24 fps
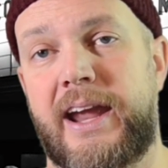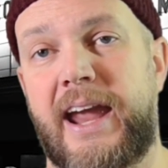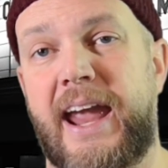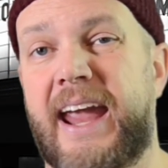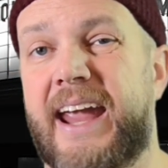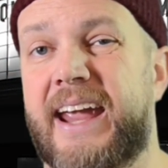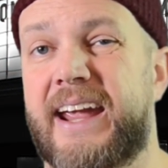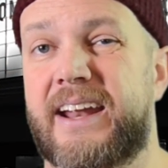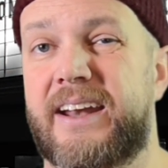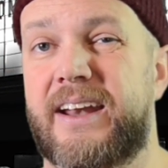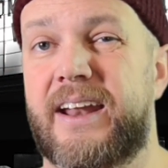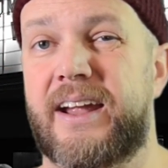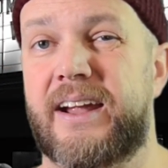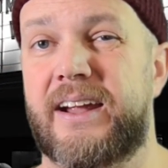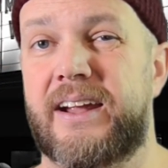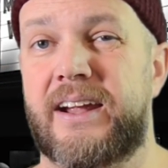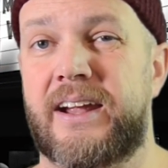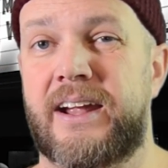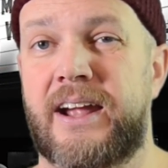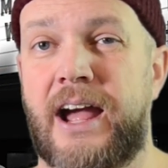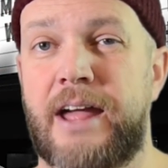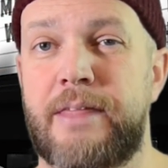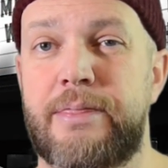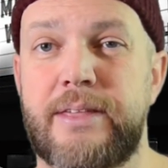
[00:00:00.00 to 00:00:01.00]
And
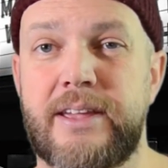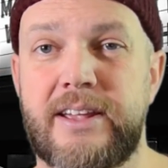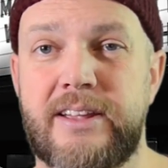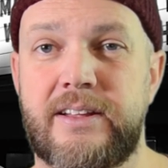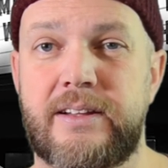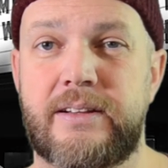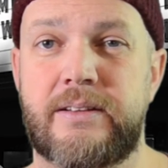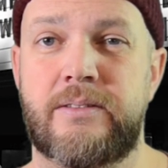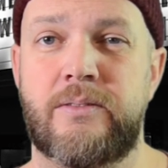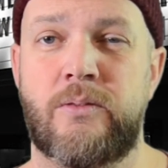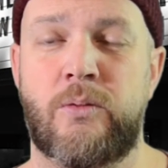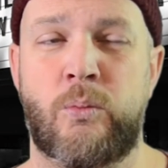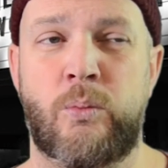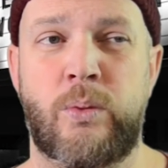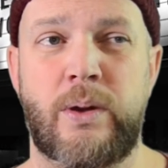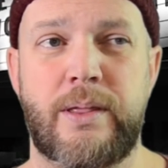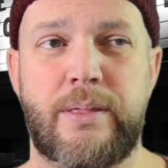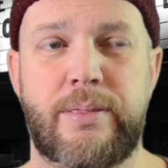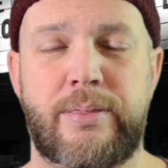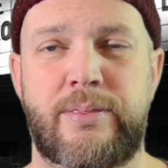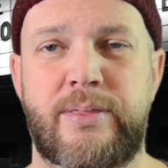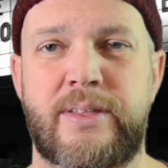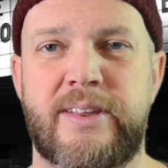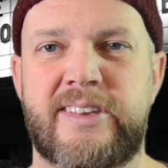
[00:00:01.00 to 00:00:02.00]
I think
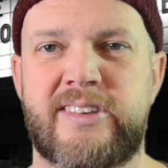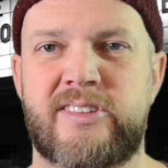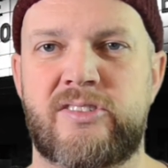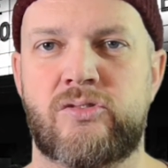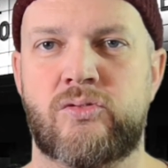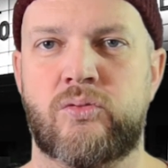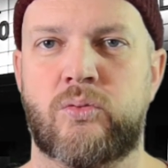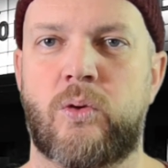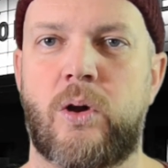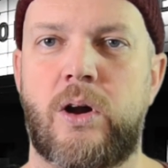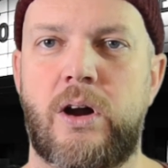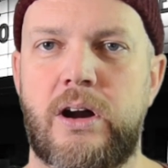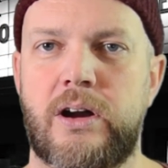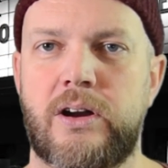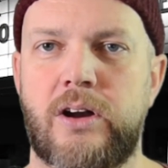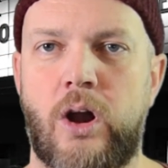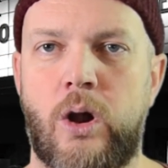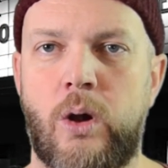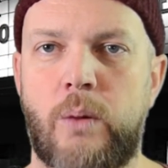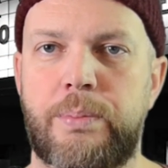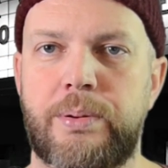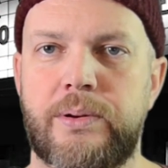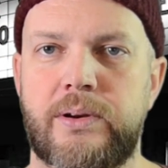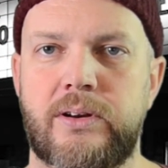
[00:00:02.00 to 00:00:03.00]
with the strong
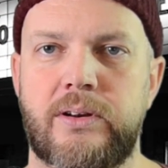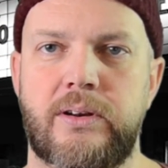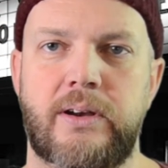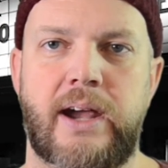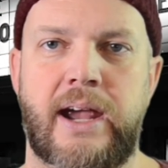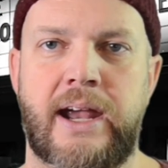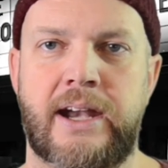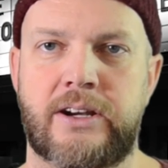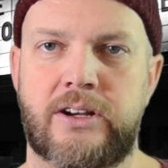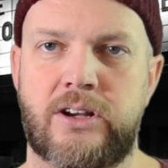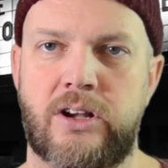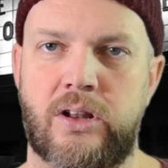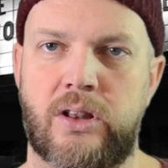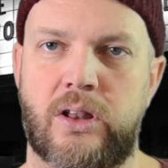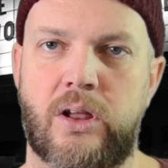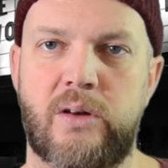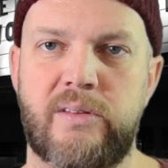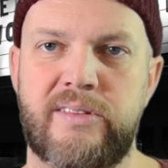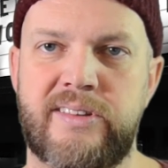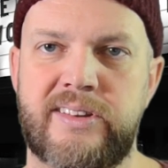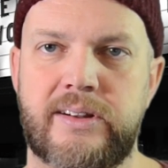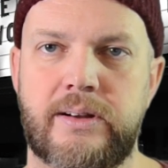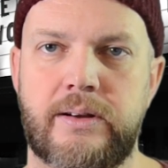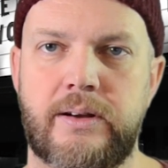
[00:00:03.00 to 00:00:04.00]
opener and
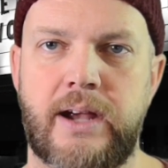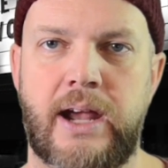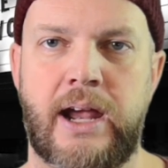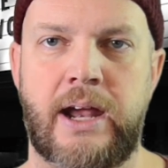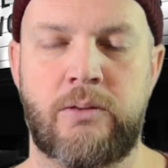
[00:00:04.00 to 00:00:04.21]
closer,